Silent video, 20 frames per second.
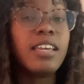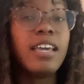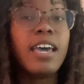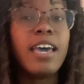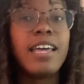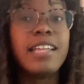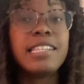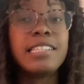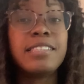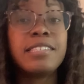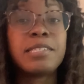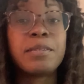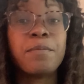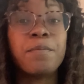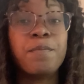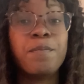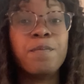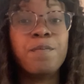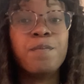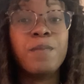And
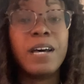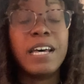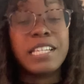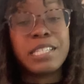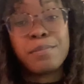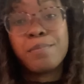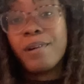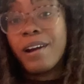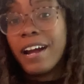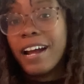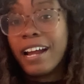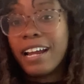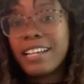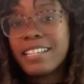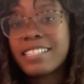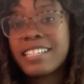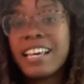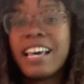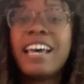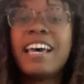a
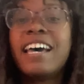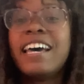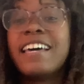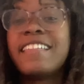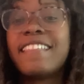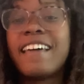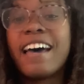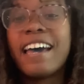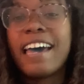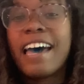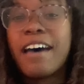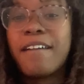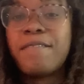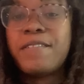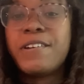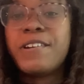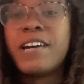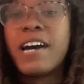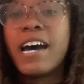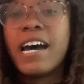surprise that I have
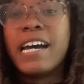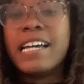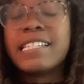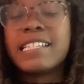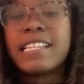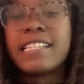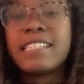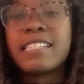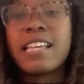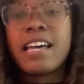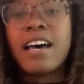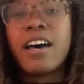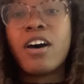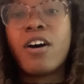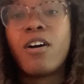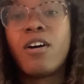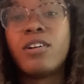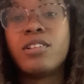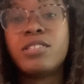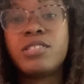for you guys is
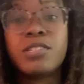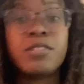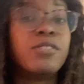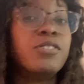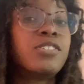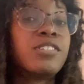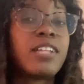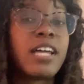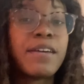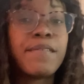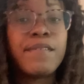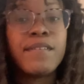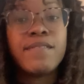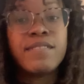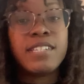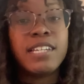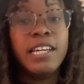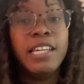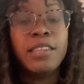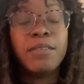that until July
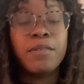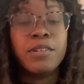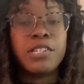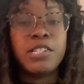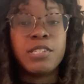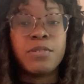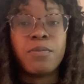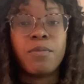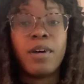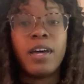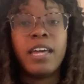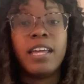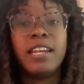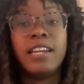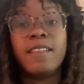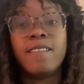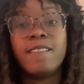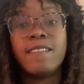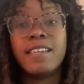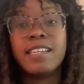15th, which is
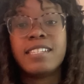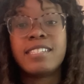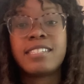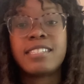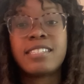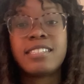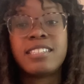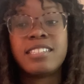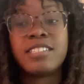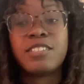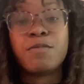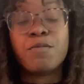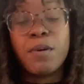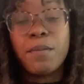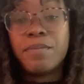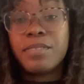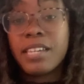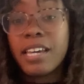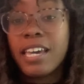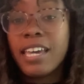when this
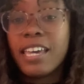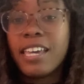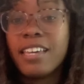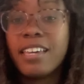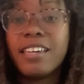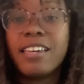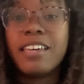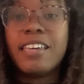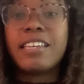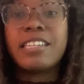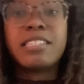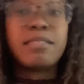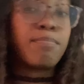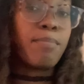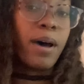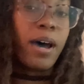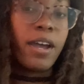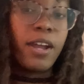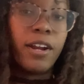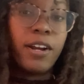website
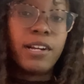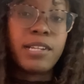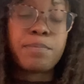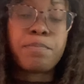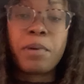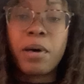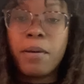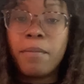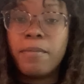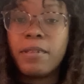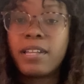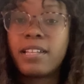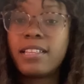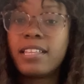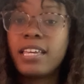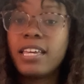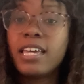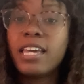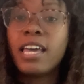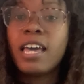expires
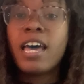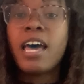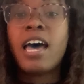publicly,